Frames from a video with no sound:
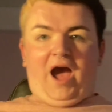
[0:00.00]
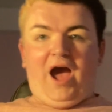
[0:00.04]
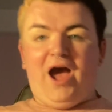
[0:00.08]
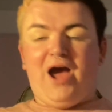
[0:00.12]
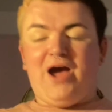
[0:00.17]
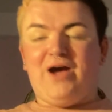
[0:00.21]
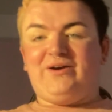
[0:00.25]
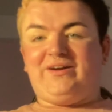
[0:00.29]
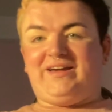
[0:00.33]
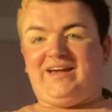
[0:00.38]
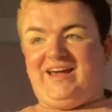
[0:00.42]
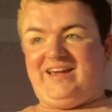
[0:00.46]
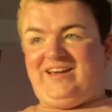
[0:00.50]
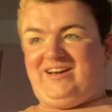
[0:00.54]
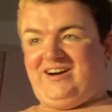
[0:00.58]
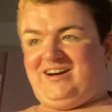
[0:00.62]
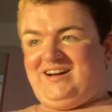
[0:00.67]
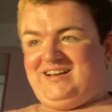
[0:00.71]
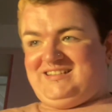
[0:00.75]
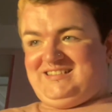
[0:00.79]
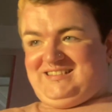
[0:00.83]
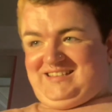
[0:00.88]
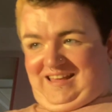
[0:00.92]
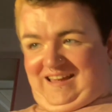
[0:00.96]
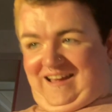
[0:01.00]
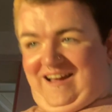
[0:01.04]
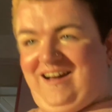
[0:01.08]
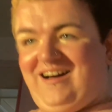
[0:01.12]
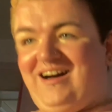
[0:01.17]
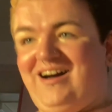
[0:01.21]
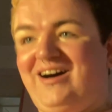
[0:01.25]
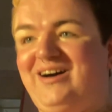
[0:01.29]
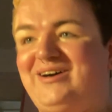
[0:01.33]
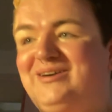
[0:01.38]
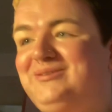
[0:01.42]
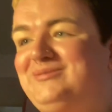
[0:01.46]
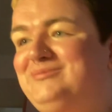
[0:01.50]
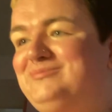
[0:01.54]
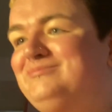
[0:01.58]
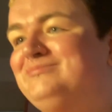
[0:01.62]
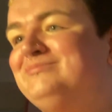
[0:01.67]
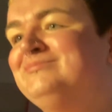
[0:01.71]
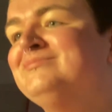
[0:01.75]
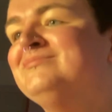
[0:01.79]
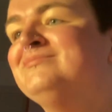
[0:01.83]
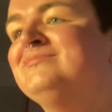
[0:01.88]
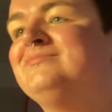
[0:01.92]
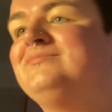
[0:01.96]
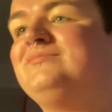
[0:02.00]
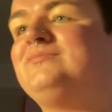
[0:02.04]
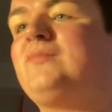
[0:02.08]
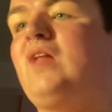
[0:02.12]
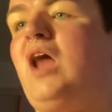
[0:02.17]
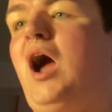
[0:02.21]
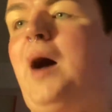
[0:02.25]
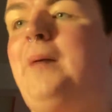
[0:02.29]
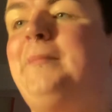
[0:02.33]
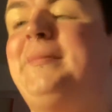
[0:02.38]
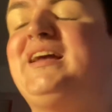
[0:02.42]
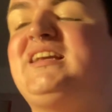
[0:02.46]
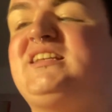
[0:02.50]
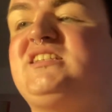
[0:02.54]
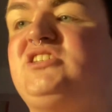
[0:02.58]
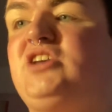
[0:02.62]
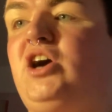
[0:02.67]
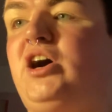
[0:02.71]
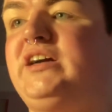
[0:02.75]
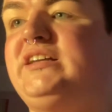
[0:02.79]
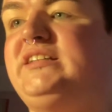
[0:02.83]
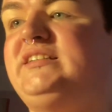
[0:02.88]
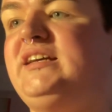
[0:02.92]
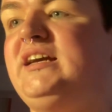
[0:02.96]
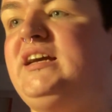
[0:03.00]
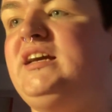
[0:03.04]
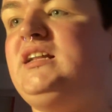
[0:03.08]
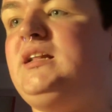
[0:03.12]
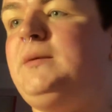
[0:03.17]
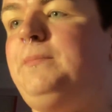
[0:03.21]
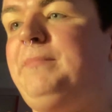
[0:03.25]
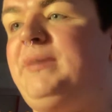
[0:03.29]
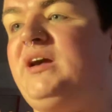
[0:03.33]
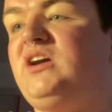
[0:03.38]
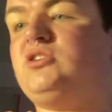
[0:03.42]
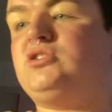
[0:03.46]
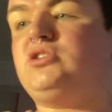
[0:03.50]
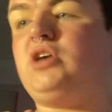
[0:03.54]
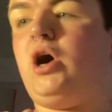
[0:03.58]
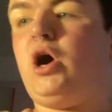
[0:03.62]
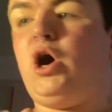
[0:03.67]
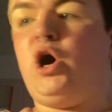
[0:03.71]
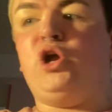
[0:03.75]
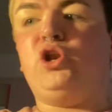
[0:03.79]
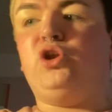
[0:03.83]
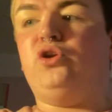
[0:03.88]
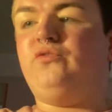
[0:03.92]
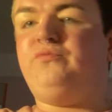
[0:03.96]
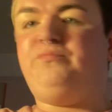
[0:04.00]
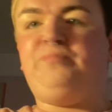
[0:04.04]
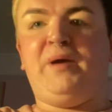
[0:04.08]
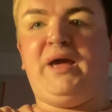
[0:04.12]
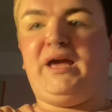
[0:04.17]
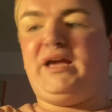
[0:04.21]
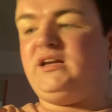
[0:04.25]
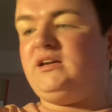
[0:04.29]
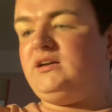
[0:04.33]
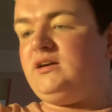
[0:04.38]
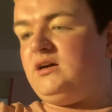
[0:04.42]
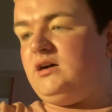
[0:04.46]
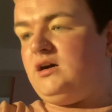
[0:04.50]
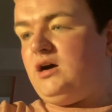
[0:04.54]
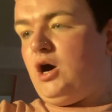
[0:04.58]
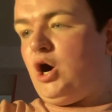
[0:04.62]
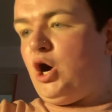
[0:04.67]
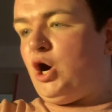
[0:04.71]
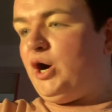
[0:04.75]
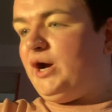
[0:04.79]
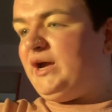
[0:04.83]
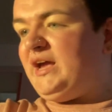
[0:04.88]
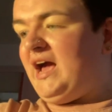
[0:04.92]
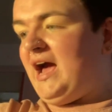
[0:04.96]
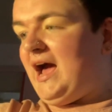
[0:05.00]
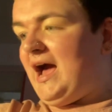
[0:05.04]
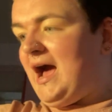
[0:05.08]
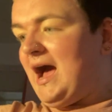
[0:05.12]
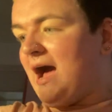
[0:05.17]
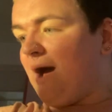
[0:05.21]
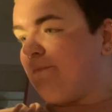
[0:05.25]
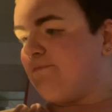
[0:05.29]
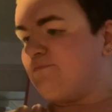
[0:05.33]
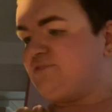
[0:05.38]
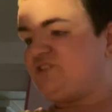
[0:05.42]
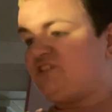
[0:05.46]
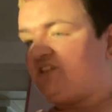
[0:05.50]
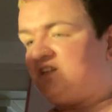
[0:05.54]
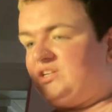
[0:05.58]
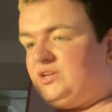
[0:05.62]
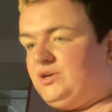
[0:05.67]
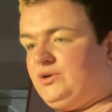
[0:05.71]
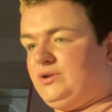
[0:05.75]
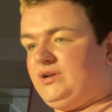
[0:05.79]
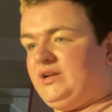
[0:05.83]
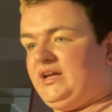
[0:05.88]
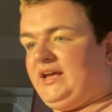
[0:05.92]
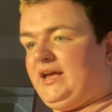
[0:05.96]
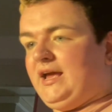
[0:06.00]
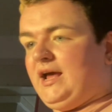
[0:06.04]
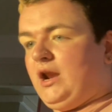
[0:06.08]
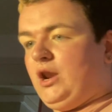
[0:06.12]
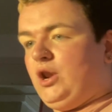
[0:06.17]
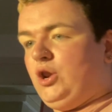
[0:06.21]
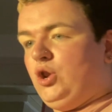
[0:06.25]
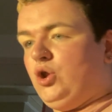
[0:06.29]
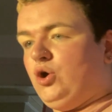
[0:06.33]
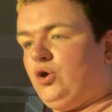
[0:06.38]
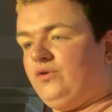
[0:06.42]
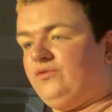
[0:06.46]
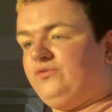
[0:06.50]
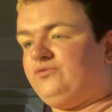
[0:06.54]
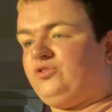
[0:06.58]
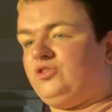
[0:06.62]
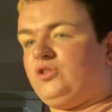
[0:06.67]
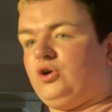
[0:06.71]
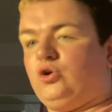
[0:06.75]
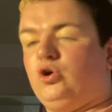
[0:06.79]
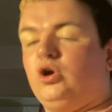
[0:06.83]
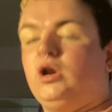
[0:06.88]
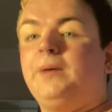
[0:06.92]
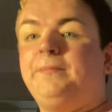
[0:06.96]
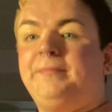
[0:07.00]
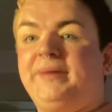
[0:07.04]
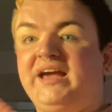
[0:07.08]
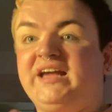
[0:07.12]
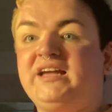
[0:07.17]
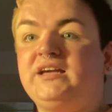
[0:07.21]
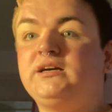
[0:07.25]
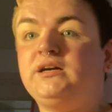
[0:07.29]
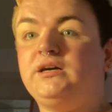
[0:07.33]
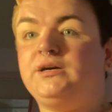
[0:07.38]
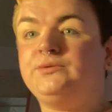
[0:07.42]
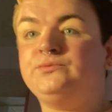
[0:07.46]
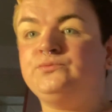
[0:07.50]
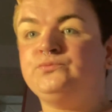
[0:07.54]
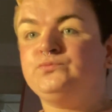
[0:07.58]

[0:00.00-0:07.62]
Okay, guys. I'm excited because I love pink. I absolutely love the colour pink.